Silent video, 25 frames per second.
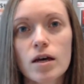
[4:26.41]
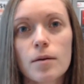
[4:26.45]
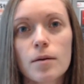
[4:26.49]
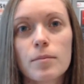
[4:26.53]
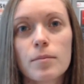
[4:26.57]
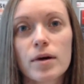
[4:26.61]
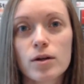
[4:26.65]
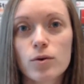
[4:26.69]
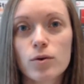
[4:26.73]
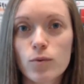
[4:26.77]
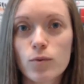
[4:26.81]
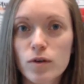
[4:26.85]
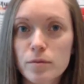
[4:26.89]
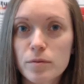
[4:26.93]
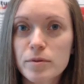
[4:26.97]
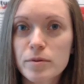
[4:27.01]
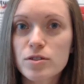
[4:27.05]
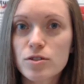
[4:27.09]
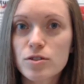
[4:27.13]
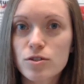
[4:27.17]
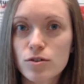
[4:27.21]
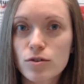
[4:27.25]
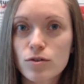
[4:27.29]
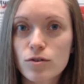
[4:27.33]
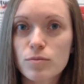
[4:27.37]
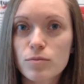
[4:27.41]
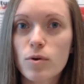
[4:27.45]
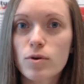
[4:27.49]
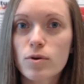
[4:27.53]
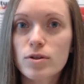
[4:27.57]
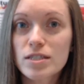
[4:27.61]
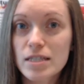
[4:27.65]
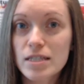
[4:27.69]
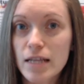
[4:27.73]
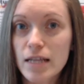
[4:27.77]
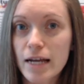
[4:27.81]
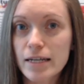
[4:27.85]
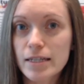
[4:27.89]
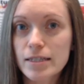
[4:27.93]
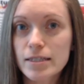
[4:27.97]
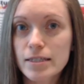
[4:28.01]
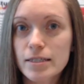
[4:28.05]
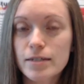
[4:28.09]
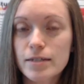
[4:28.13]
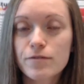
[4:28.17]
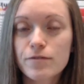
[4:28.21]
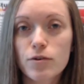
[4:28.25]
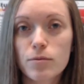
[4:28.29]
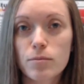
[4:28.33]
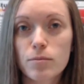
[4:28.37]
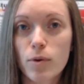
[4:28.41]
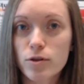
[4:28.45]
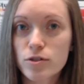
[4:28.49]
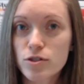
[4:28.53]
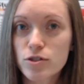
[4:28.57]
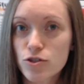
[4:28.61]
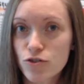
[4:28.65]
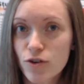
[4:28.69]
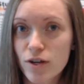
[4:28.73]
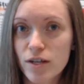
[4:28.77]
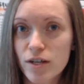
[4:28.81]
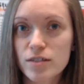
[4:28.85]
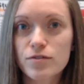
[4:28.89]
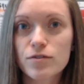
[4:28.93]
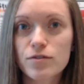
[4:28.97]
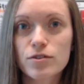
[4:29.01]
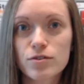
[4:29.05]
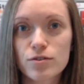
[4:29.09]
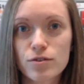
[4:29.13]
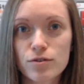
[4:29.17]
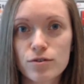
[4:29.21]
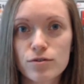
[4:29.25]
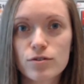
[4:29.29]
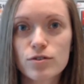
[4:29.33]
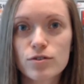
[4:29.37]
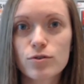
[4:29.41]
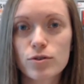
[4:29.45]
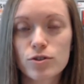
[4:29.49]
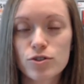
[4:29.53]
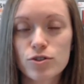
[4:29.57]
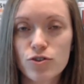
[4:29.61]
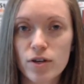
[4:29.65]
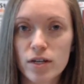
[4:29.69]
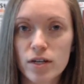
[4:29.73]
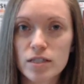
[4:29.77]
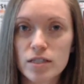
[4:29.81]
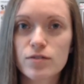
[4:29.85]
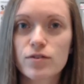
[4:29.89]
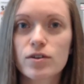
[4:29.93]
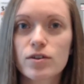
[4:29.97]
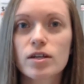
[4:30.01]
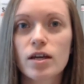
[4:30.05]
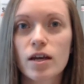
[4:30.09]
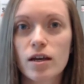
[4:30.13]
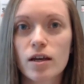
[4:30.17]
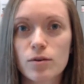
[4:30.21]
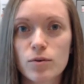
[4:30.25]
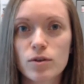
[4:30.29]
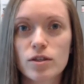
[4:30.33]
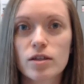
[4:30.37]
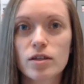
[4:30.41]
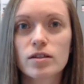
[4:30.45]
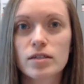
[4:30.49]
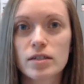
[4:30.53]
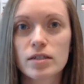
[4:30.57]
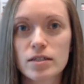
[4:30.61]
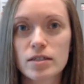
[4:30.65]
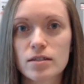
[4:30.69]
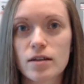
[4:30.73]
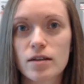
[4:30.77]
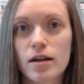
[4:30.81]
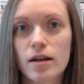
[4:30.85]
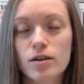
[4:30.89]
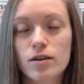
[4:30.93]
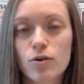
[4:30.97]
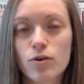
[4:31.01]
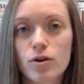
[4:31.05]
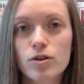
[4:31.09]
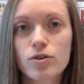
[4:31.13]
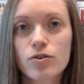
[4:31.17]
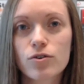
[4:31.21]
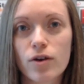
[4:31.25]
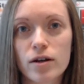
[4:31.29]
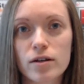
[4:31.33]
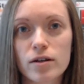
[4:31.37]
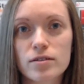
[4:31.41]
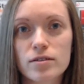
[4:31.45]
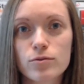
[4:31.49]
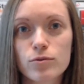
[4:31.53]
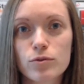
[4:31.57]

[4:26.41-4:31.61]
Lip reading: but it will be due most likely for most transfer students who are transferring in with at least 90 quarter credits.